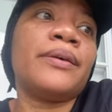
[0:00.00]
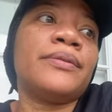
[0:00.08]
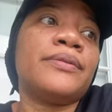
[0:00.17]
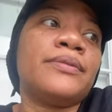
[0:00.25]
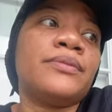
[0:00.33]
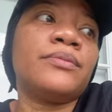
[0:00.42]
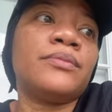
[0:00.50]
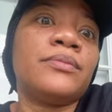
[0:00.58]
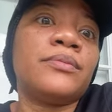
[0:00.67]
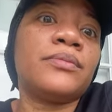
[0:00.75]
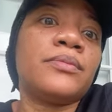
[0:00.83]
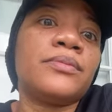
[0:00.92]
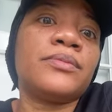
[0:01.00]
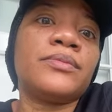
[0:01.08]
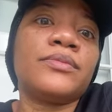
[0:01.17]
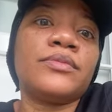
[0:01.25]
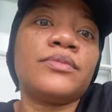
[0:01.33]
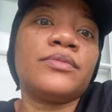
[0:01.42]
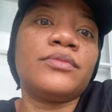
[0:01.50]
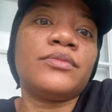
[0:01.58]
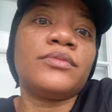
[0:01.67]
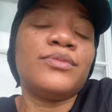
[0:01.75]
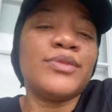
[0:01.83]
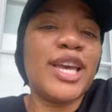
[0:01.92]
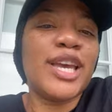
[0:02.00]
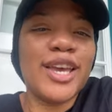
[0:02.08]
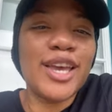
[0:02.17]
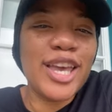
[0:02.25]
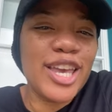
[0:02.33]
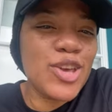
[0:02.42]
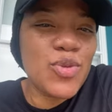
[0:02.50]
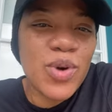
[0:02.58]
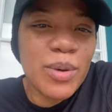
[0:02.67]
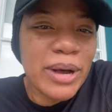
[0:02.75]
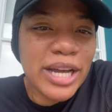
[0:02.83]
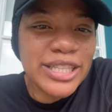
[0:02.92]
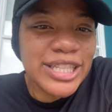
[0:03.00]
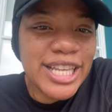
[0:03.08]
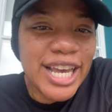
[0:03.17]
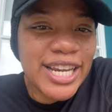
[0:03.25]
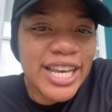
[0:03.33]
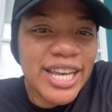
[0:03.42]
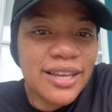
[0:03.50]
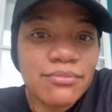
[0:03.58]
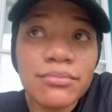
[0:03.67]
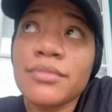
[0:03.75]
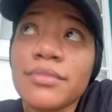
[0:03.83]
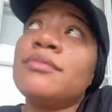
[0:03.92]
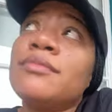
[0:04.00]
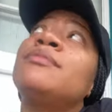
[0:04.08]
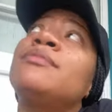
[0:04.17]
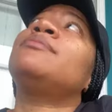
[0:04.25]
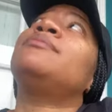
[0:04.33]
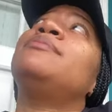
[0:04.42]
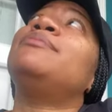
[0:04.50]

I was just about to say, I need a car wash so bad. My baby looks so dirty.